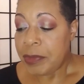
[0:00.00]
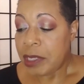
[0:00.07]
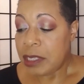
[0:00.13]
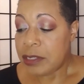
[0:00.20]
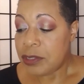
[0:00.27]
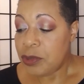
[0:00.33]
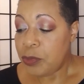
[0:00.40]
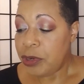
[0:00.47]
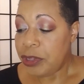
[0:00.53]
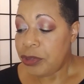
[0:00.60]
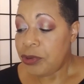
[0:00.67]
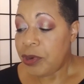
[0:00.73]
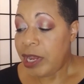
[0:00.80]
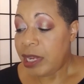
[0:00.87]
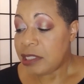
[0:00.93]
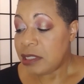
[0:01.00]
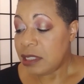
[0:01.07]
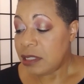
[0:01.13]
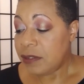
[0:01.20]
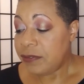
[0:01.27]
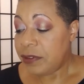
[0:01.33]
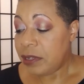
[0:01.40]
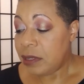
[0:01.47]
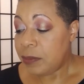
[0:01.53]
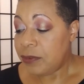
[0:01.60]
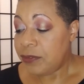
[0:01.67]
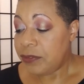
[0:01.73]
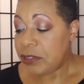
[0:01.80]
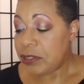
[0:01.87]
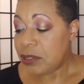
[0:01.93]
And so whether you actually develop a
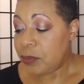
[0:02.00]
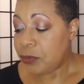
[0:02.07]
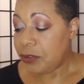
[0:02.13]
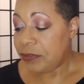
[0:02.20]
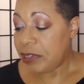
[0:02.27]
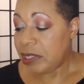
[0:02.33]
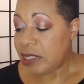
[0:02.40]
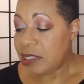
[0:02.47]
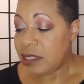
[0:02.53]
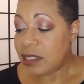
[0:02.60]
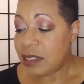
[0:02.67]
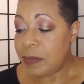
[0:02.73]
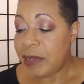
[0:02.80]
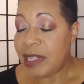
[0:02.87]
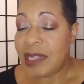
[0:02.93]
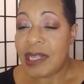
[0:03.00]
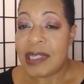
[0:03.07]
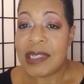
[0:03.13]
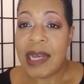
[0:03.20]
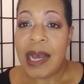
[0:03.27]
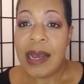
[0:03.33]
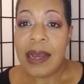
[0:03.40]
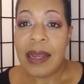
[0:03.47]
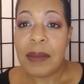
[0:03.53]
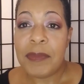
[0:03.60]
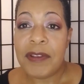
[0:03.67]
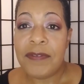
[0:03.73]
friendship or relationship at that time,